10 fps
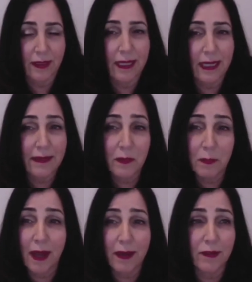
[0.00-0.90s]
It
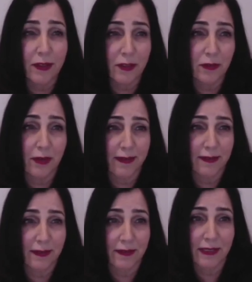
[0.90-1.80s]
inspires and
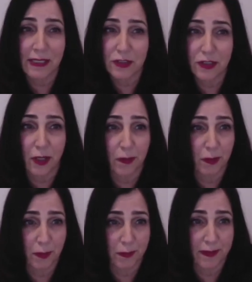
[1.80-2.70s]
unites us in a shared
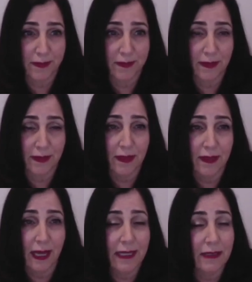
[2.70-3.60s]
purpose,
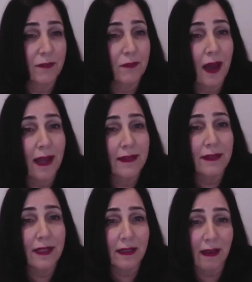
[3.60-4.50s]
and it
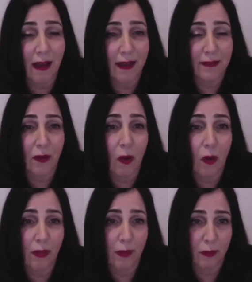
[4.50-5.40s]
defines and guides
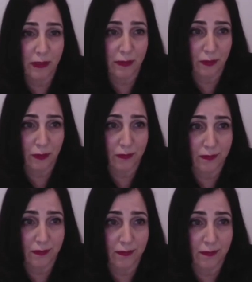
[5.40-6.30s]
all that we do.
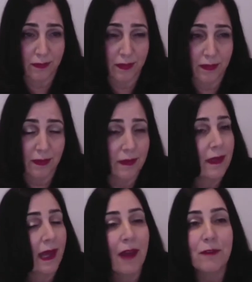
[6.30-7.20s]

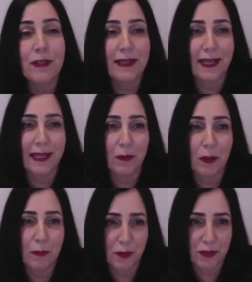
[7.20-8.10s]
Every day,
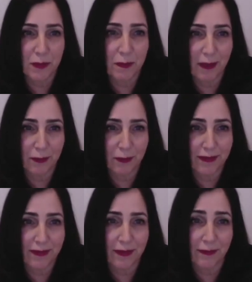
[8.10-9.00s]
we push the
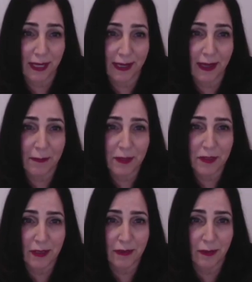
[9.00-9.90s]
boundaries of AI and
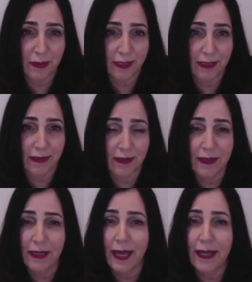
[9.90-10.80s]
machine learning
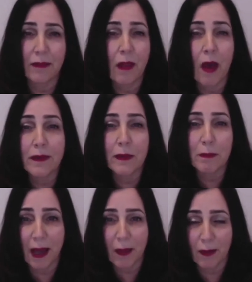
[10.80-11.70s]
and unlock the
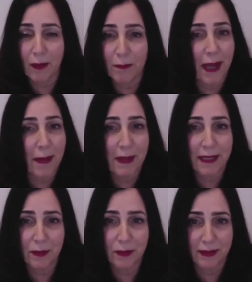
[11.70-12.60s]
power of
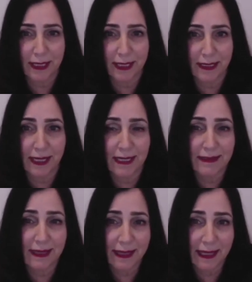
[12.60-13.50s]
biomedical data and
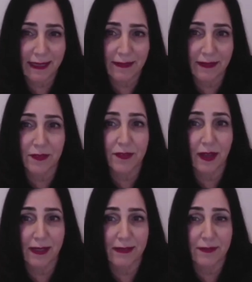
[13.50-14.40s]
decades of
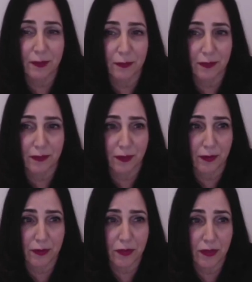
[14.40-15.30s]
scientific
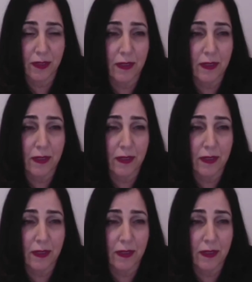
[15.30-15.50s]
research